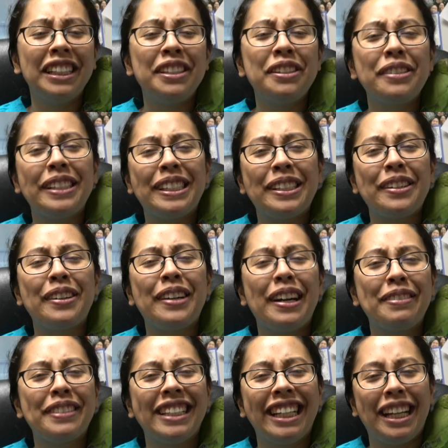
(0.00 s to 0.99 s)
I do it so
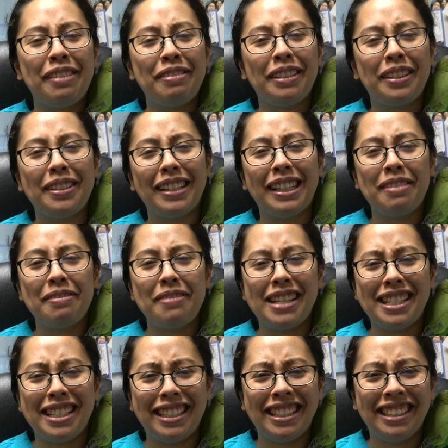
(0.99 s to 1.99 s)
often, I have to go to
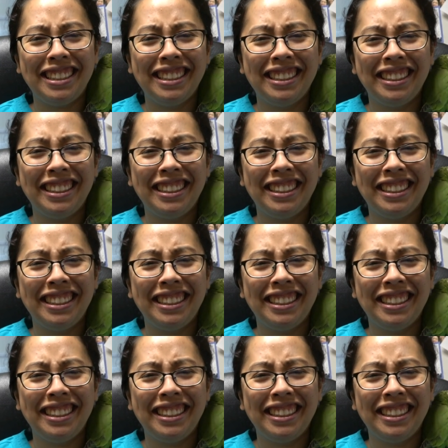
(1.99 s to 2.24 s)
confession.